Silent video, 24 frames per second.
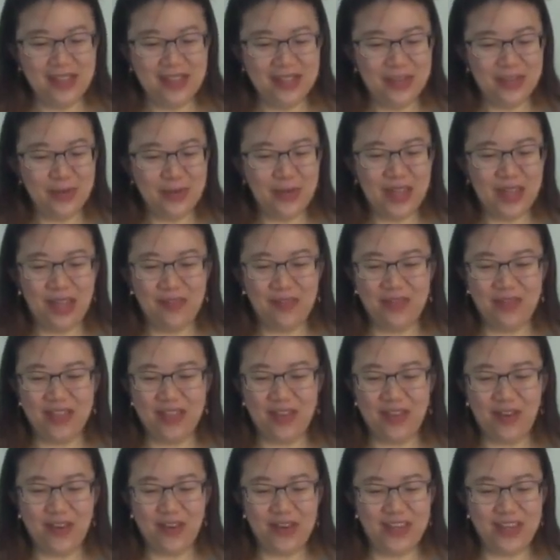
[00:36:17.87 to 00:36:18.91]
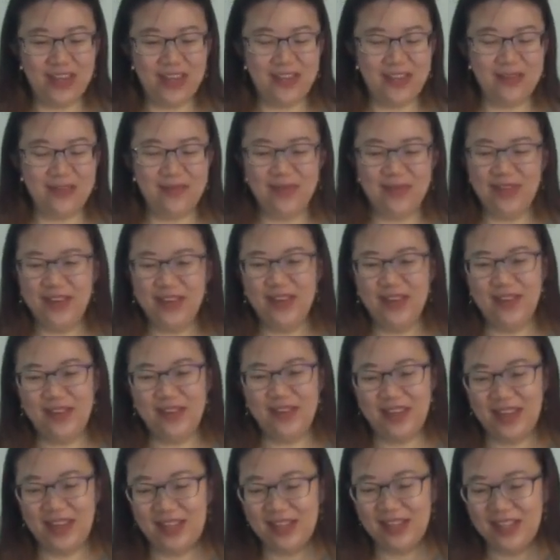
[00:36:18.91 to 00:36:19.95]
So we have it all here.
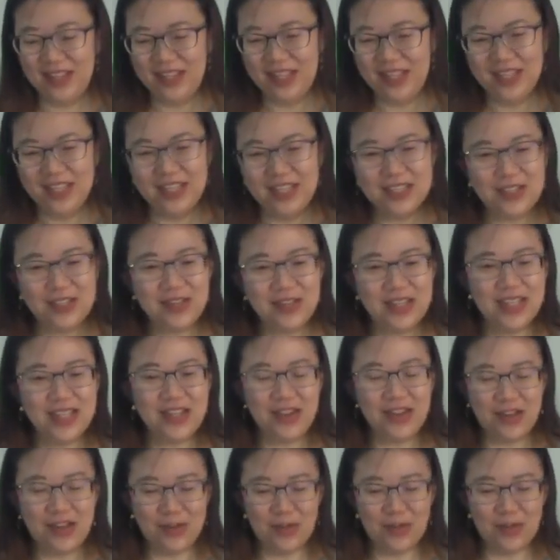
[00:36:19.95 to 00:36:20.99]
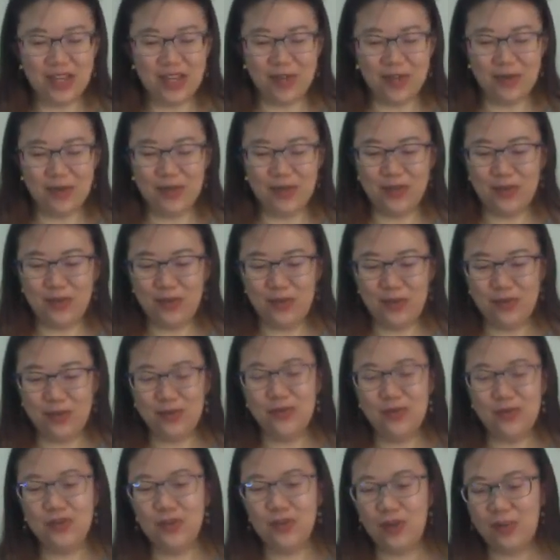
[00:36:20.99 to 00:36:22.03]
Okay, so later on we are going to go
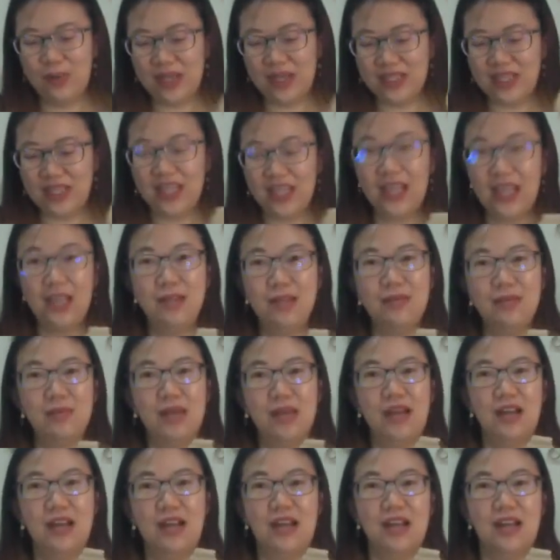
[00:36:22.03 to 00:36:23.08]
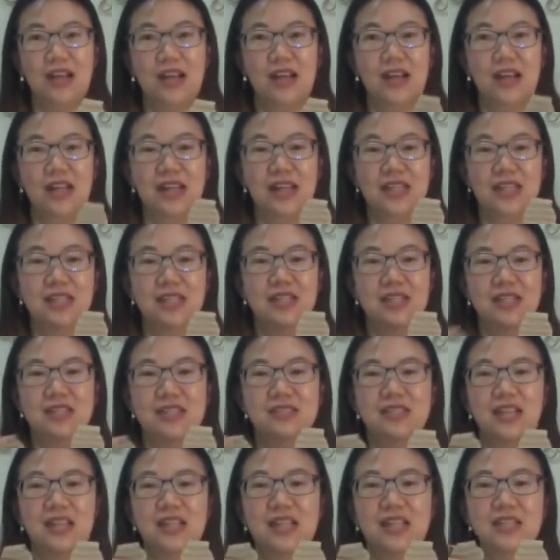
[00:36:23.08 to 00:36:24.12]
through. So my second lantern is
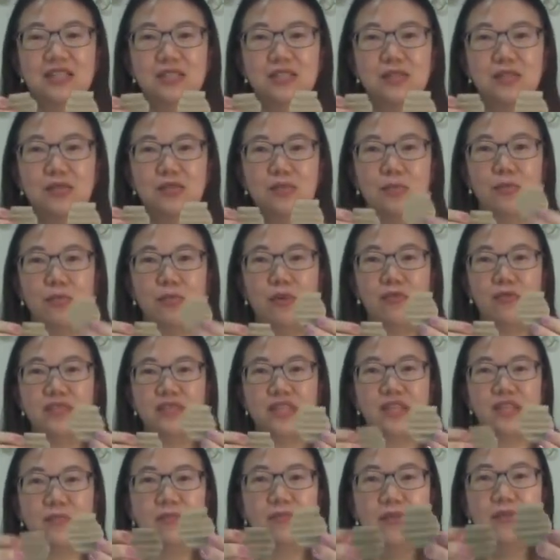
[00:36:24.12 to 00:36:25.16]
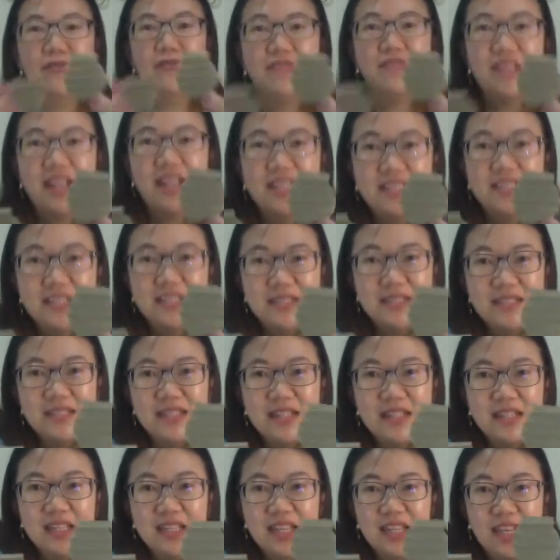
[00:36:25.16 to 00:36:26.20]
done. So both sizes.
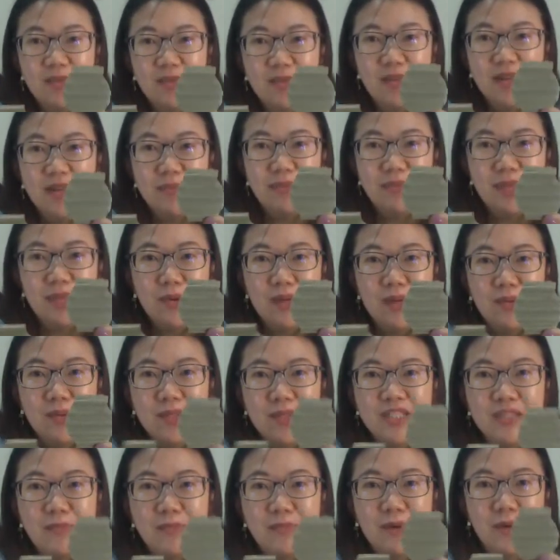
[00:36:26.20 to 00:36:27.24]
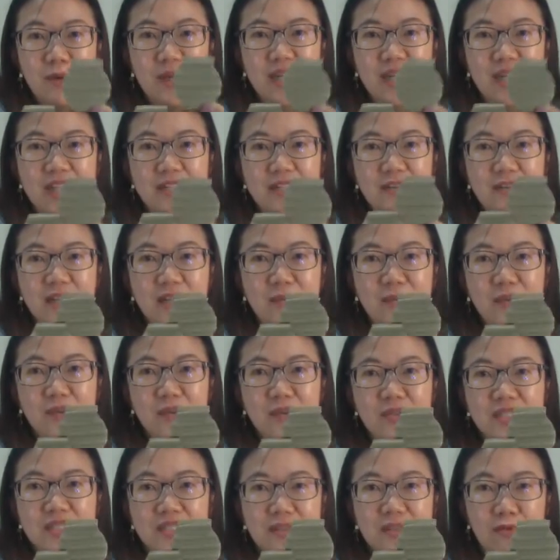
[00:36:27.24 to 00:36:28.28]
Okay, one big one, one small one. Later on I'm going
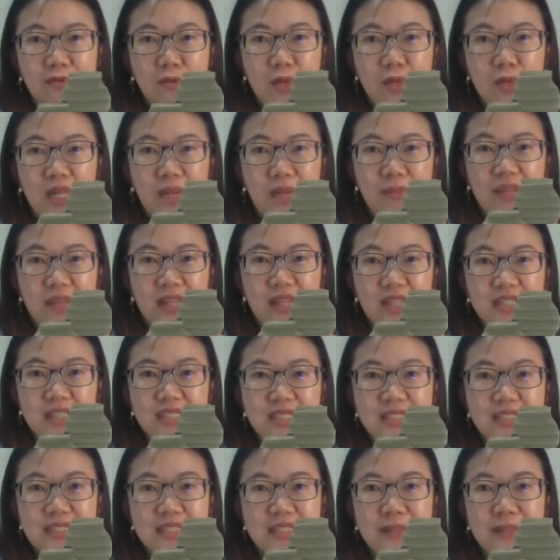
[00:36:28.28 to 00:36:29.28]
to just overlap it like this.